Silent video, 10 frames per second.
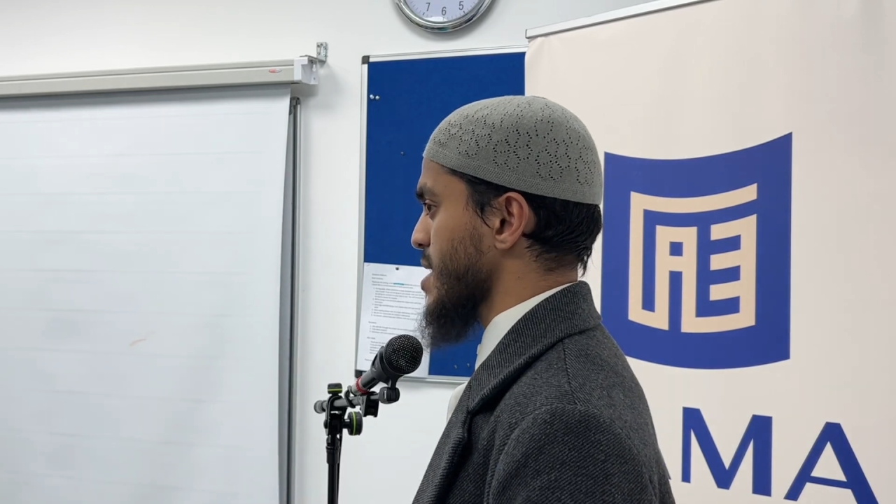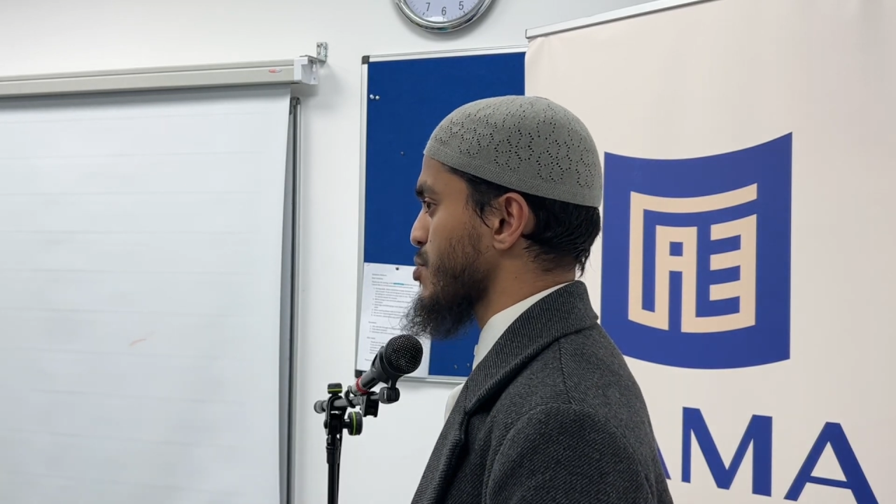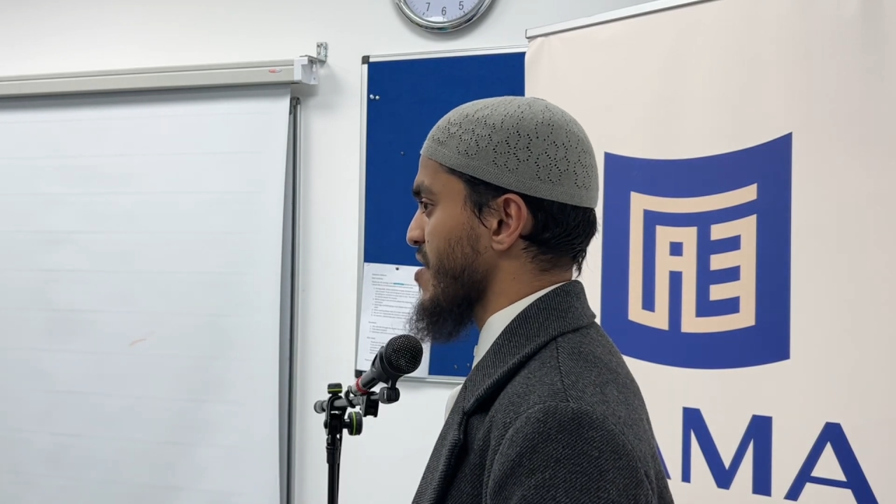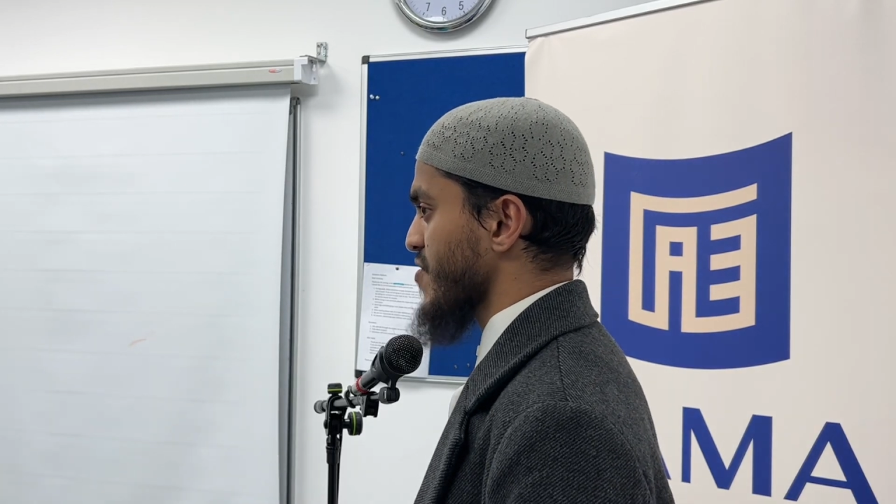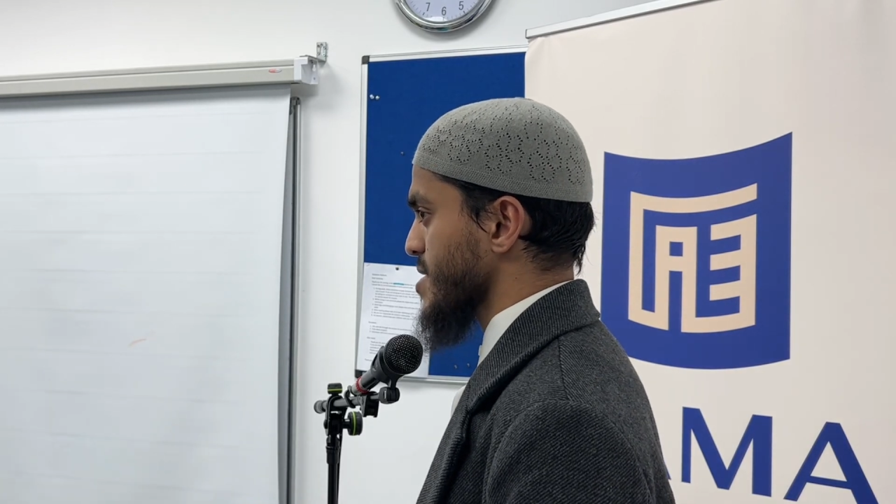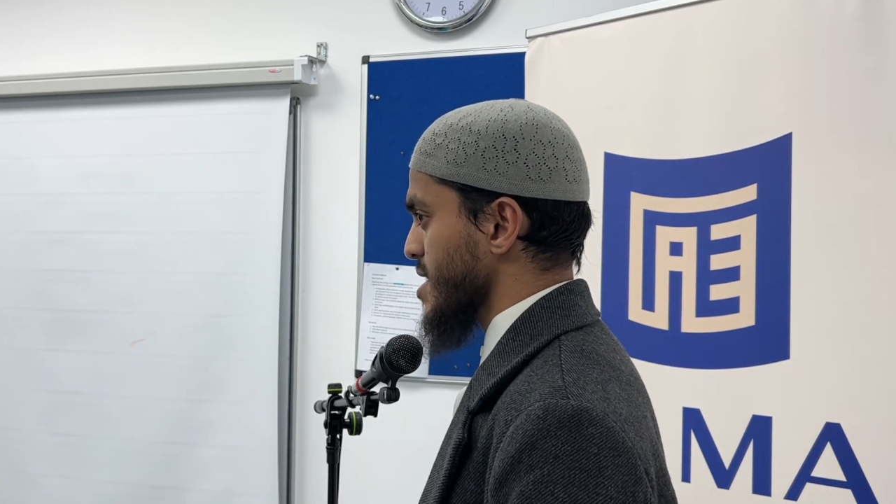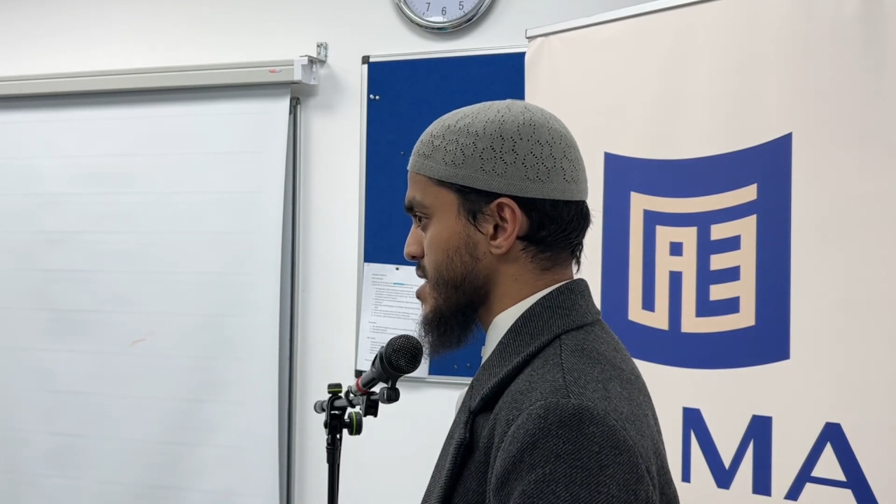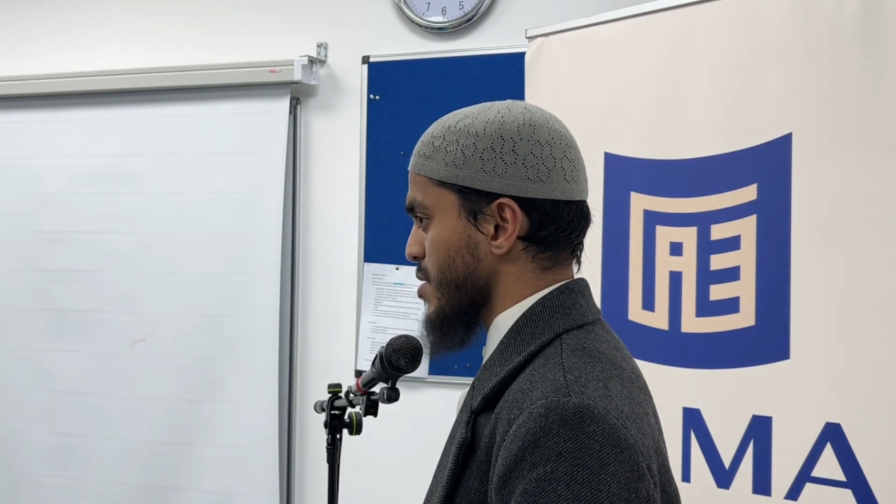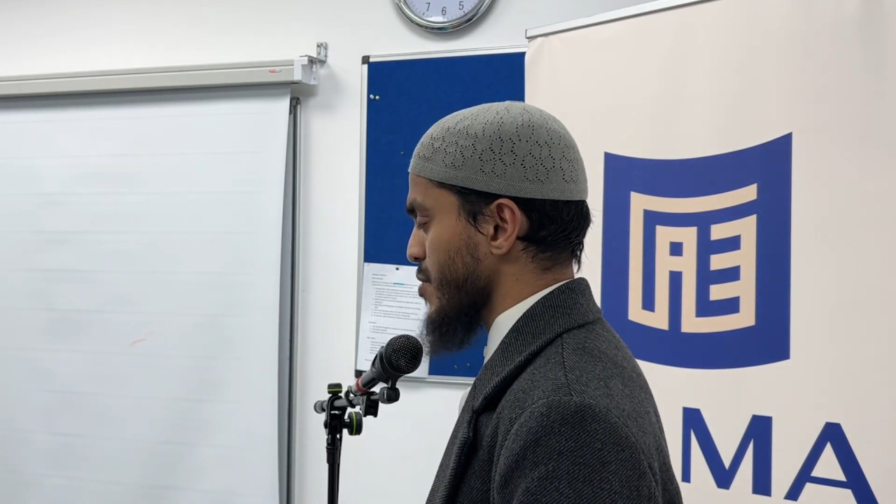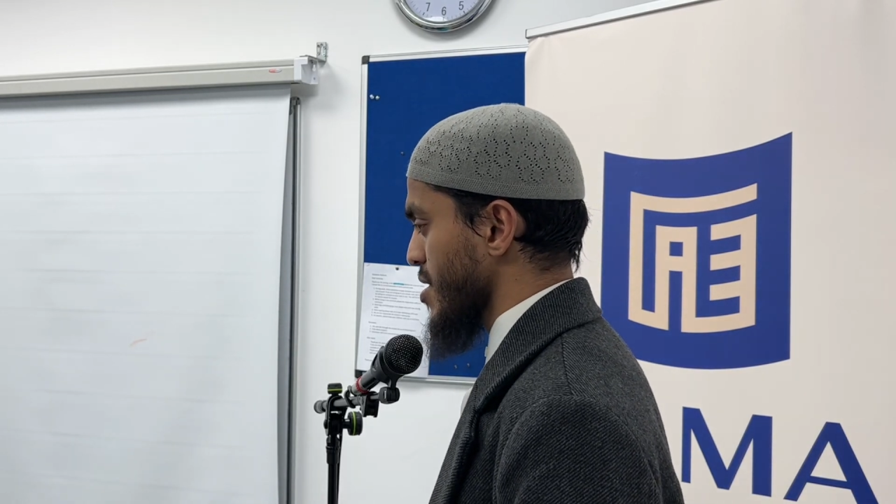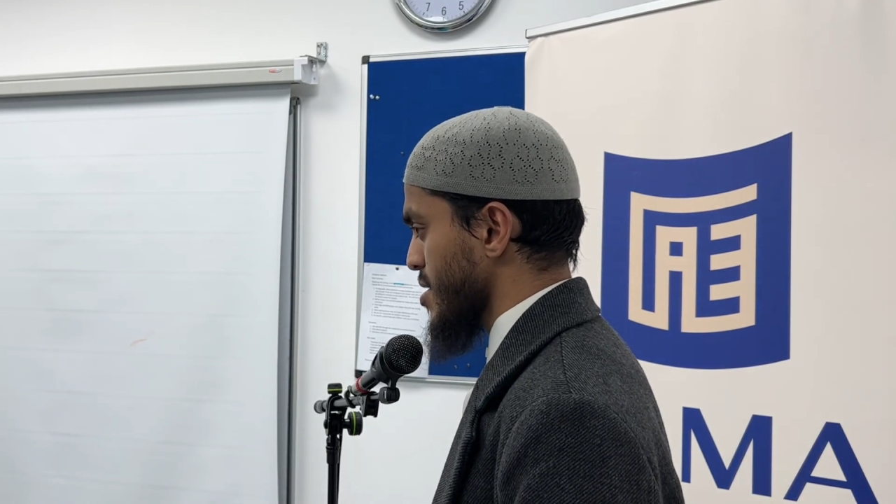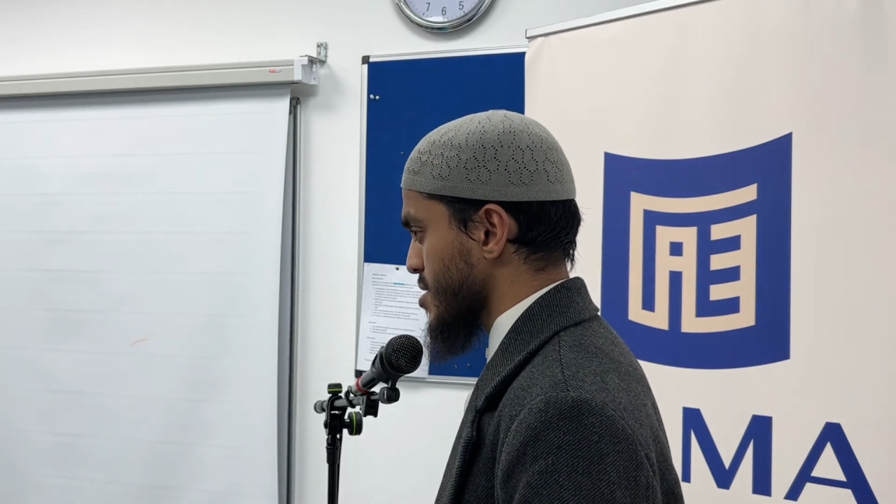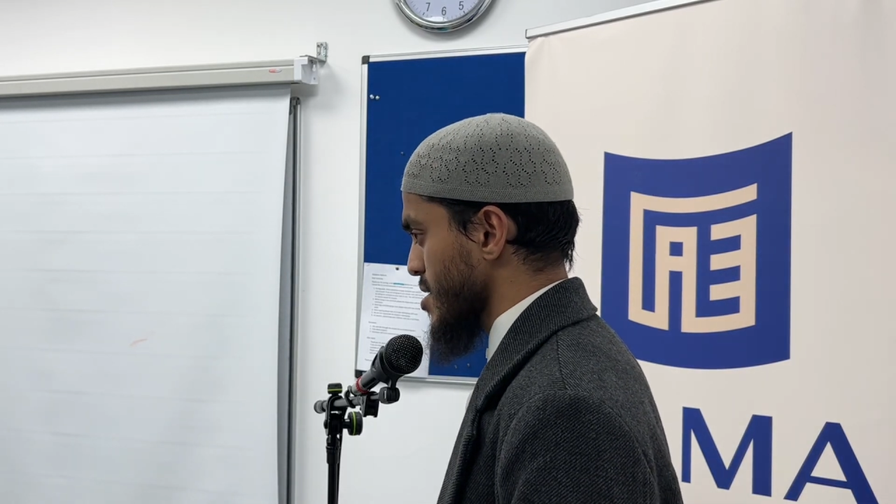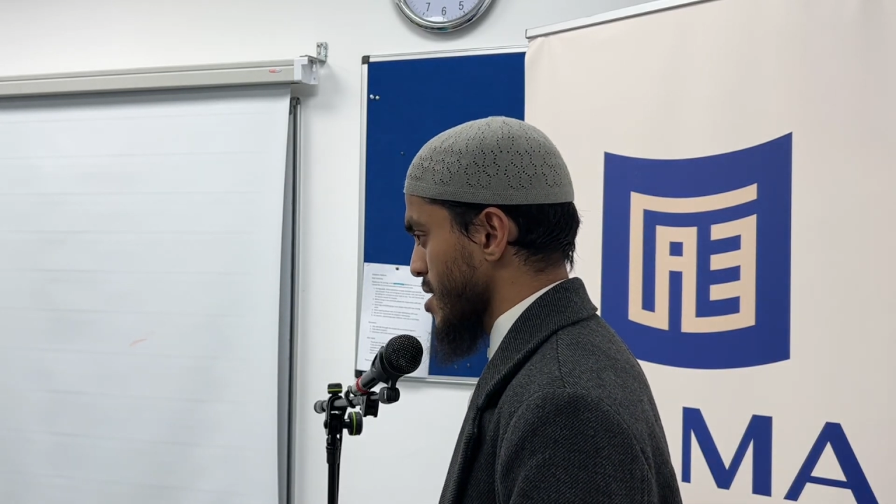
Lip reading: that we have recited and we heard,